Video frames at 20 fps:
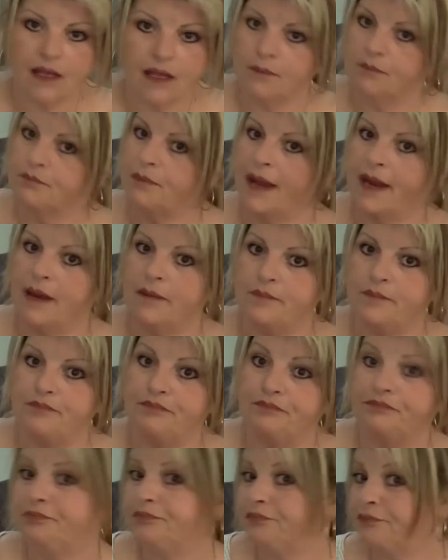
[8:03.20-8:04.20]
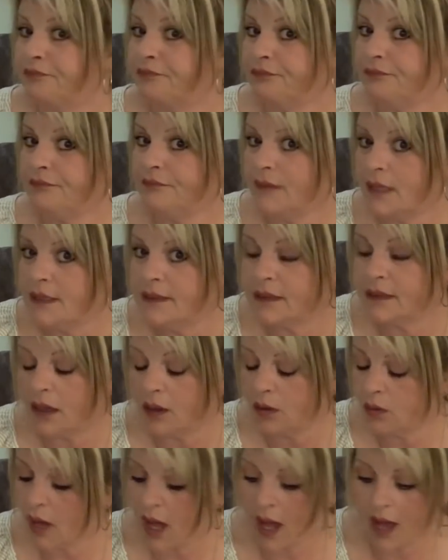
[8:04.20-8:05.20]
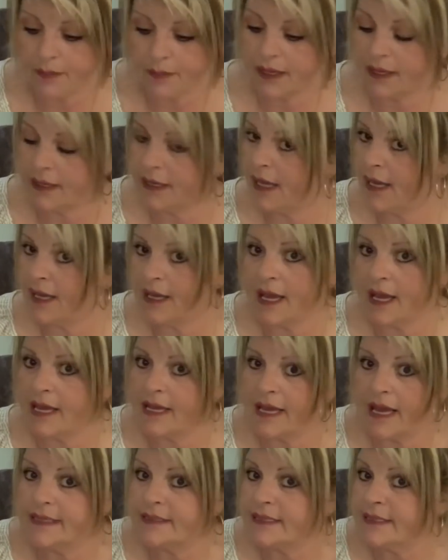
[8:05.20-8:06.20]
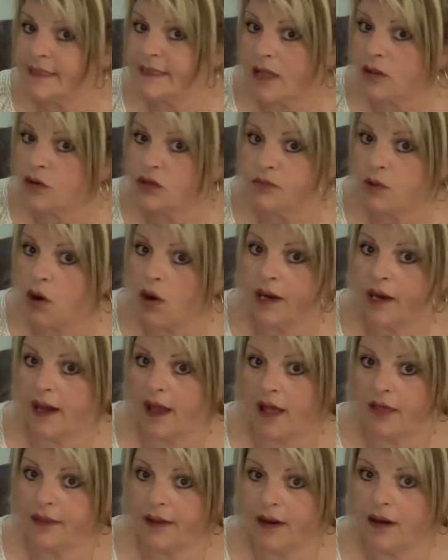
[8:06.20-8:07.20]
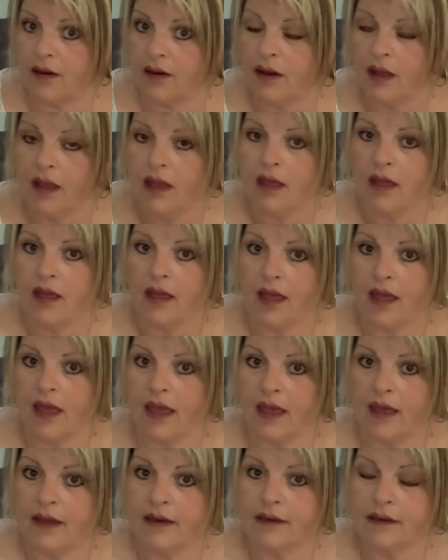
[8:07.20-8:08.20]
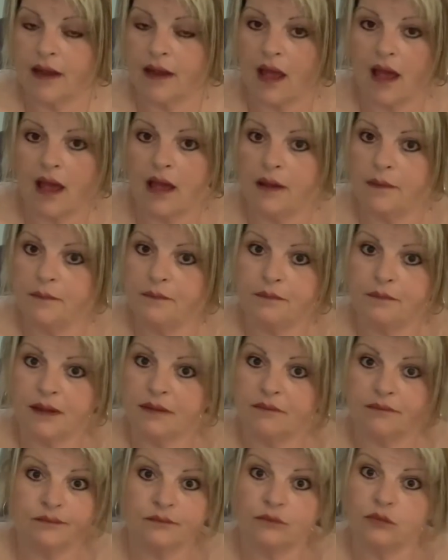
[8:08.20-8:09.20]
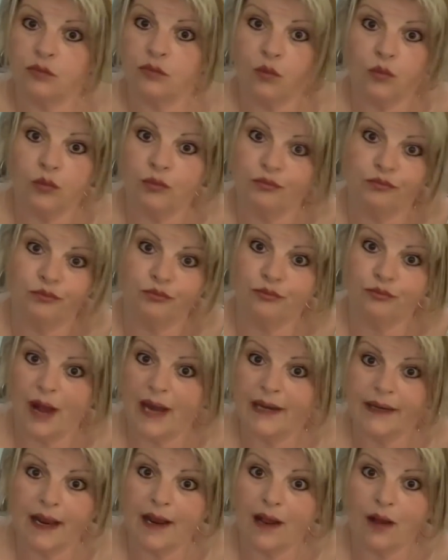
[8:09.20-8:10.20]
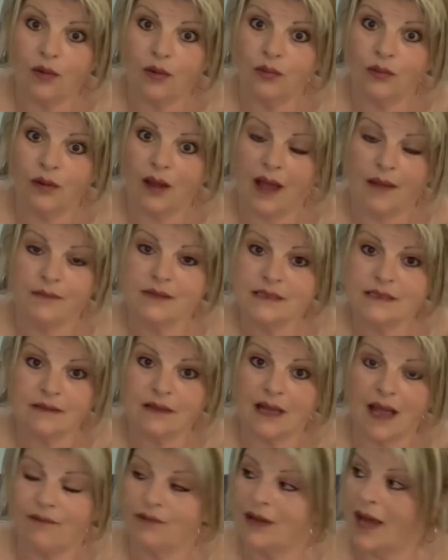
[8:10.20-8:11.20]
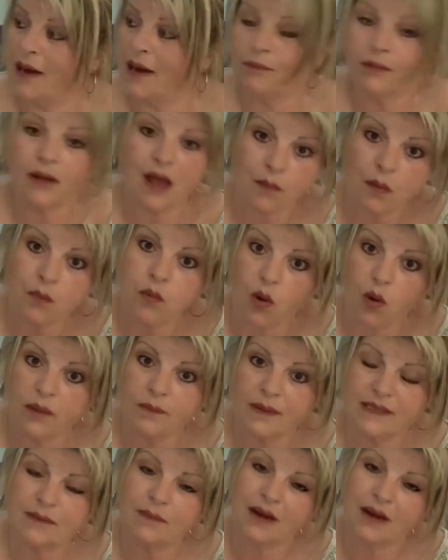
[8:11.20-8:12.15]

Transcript: Bam. So, I mean, it's a seller's market out there. And, but right now, I've got a couple appointments.